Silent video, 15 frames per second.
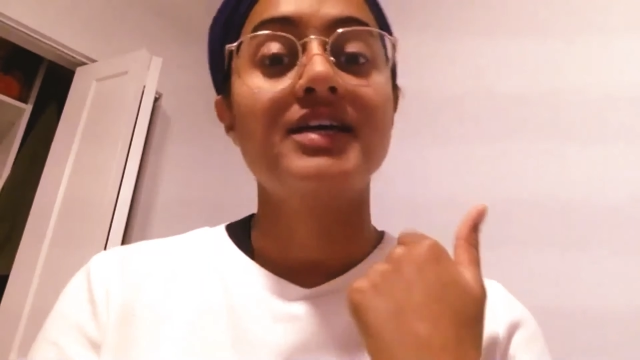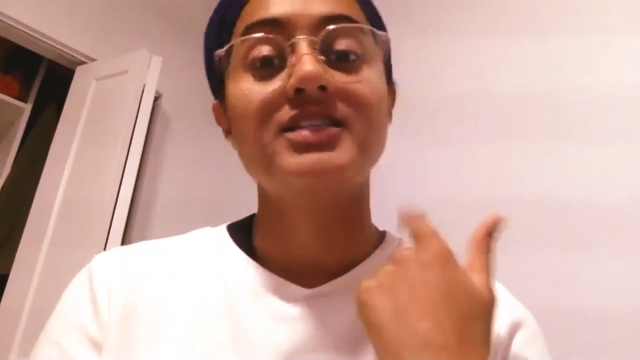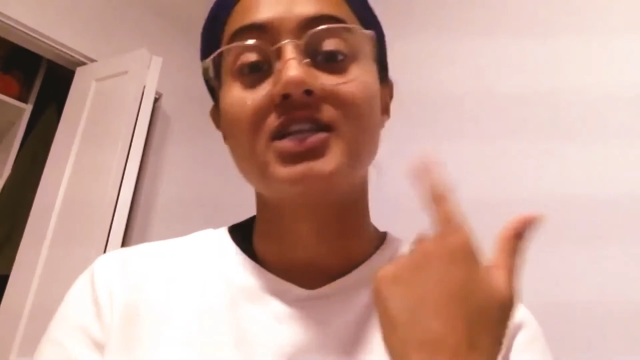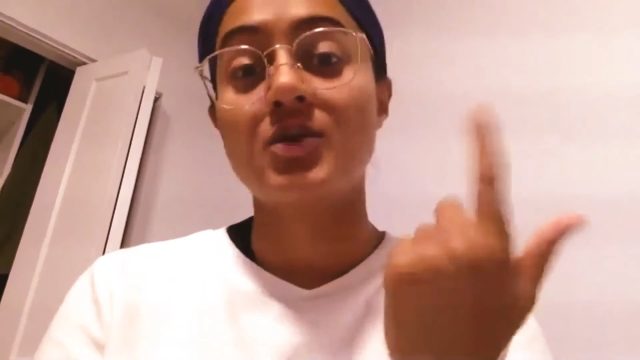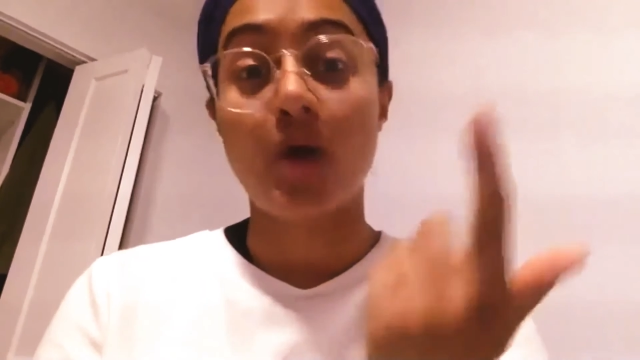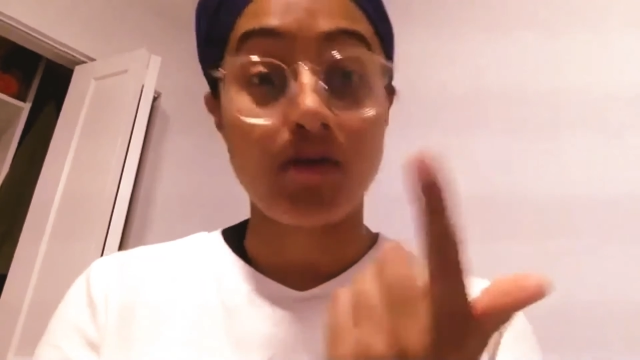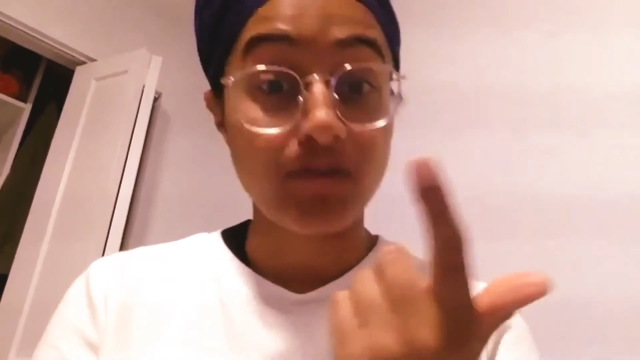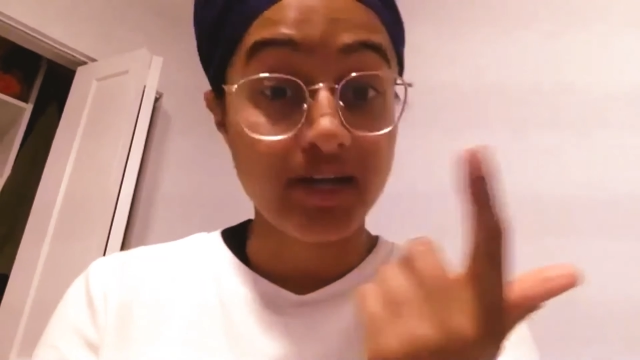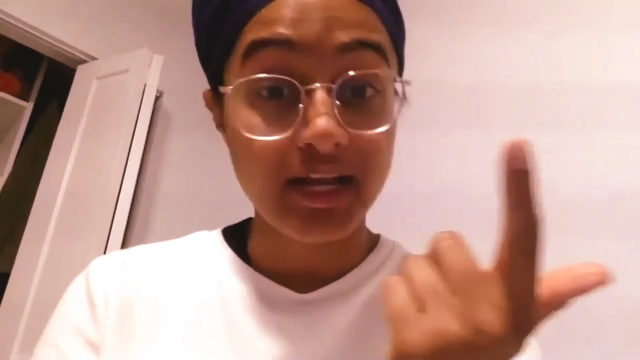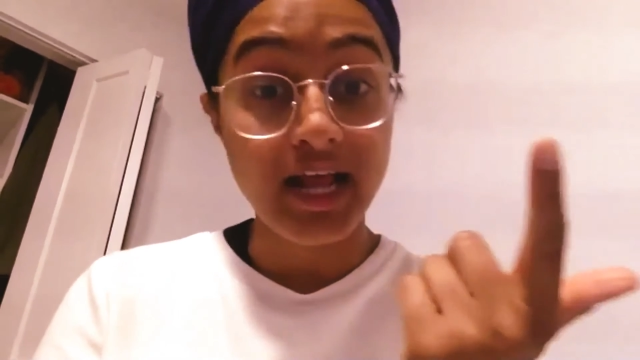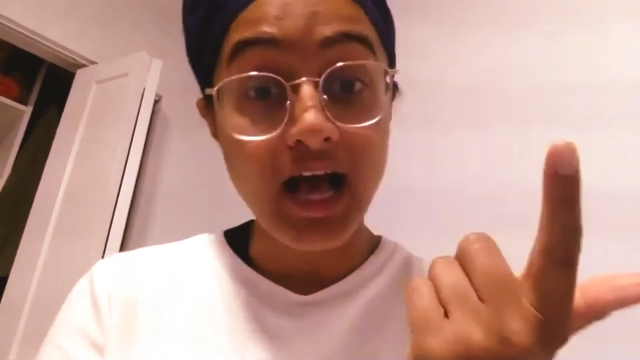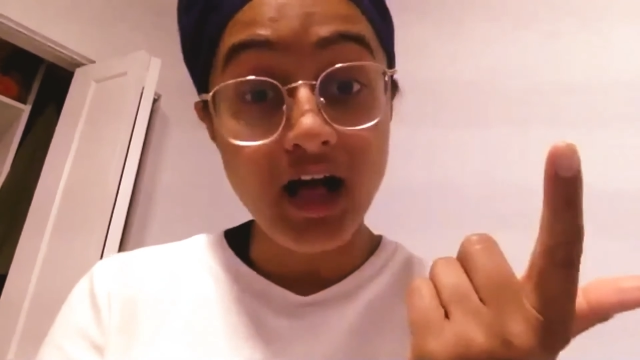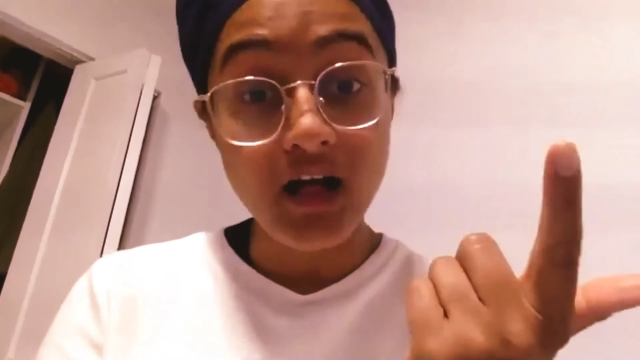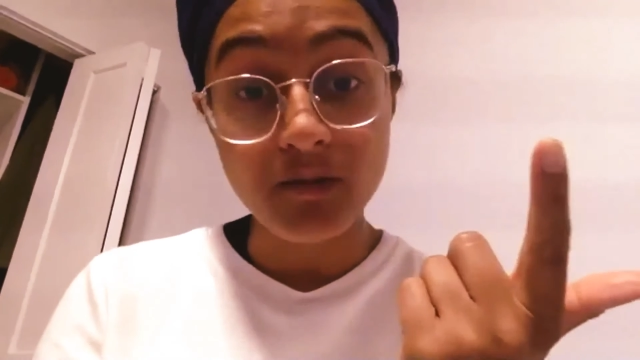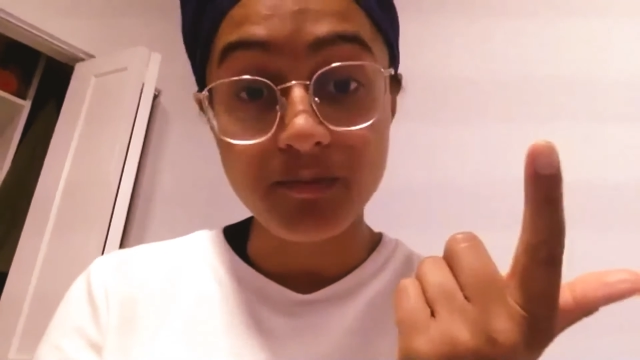Did you ever get
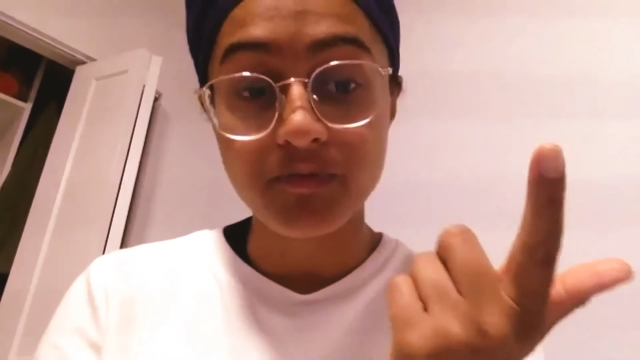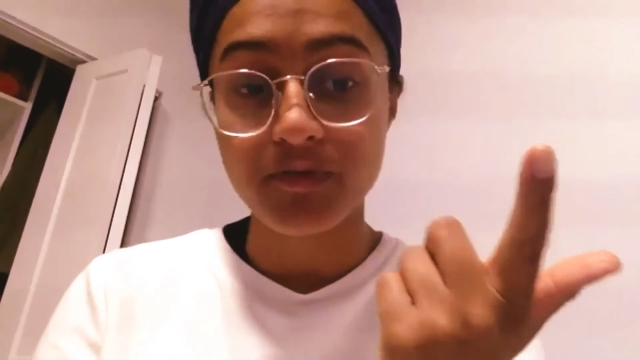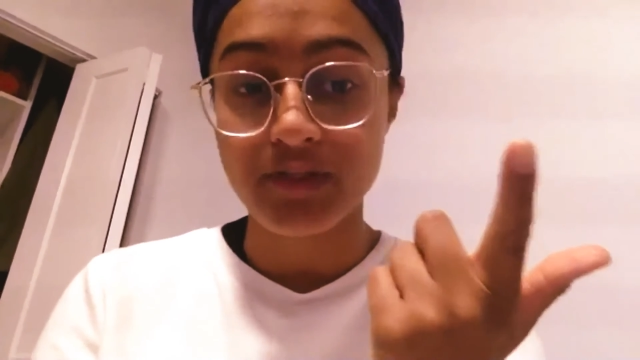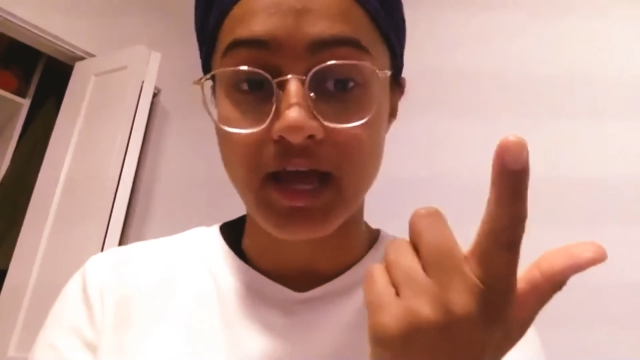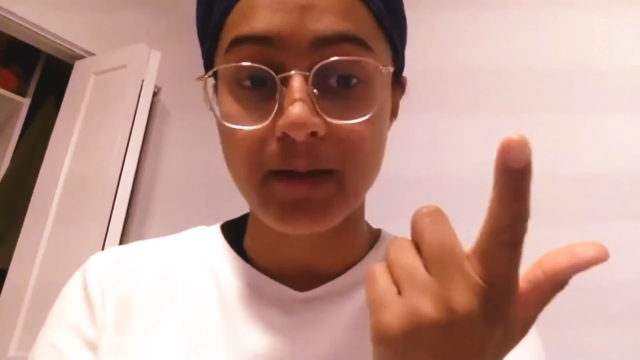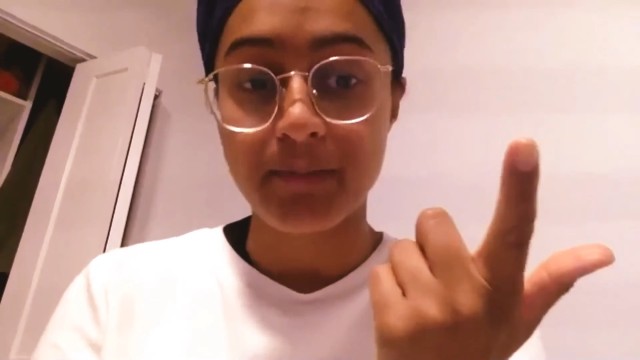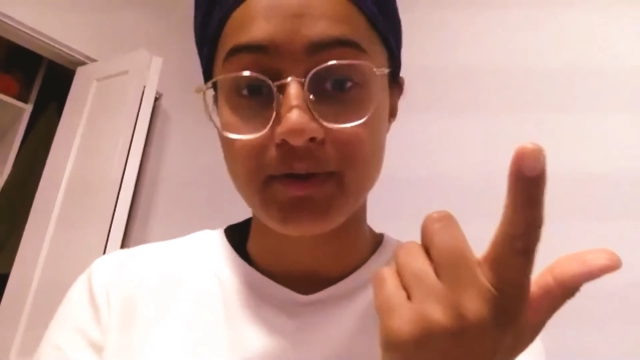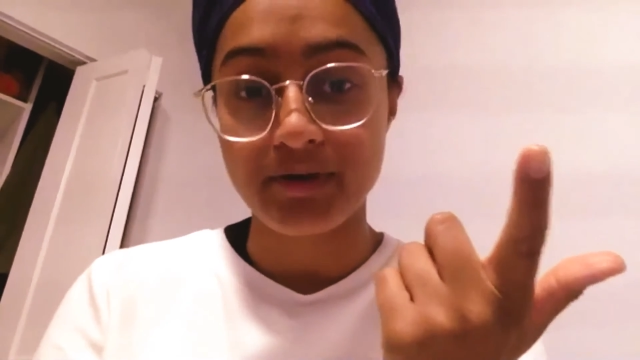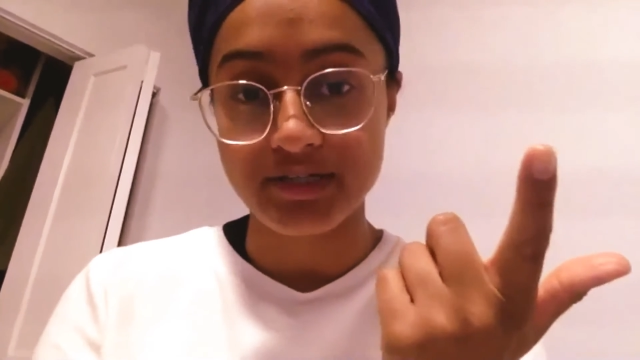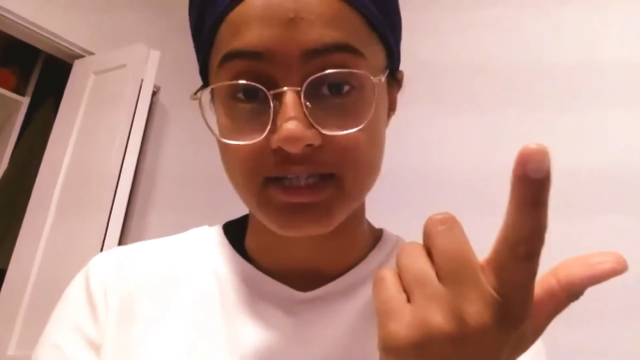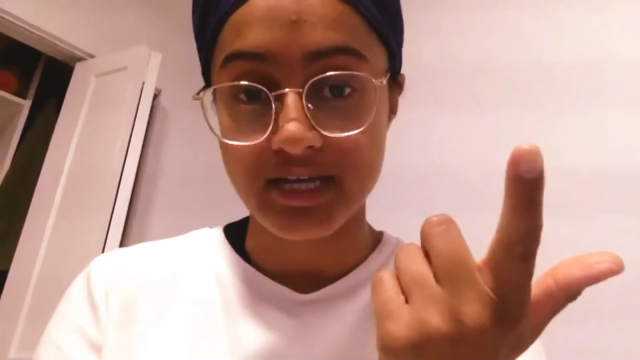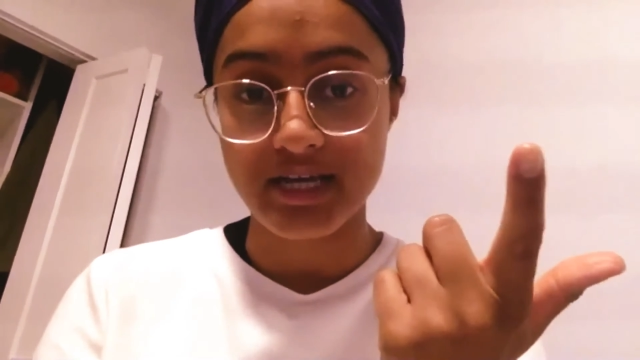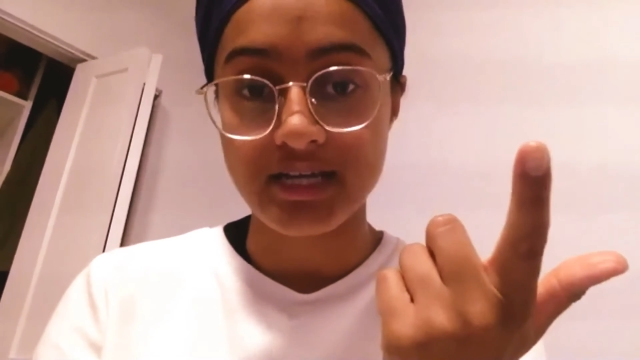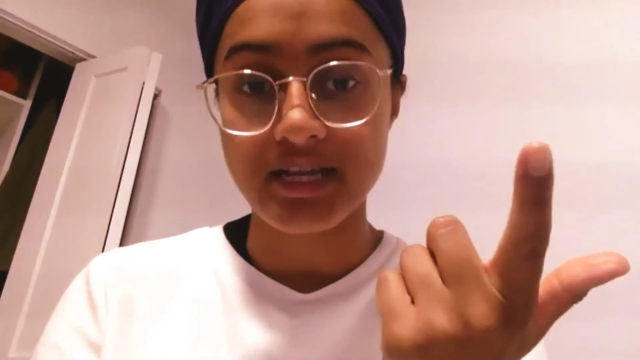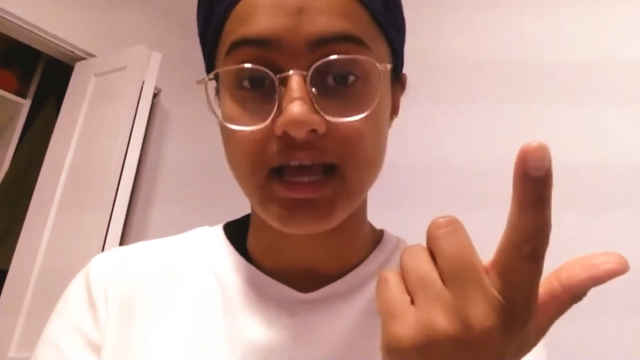help for that
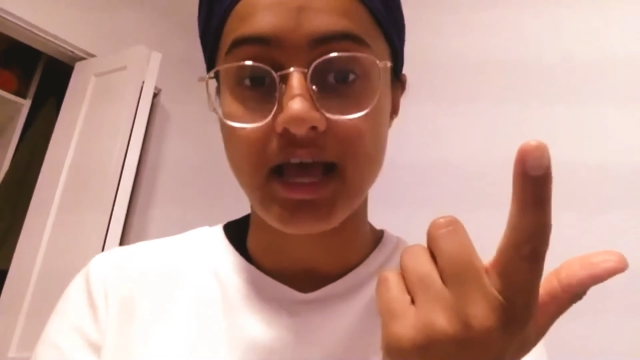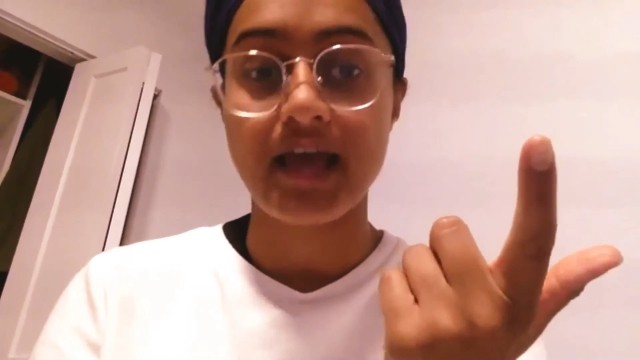person?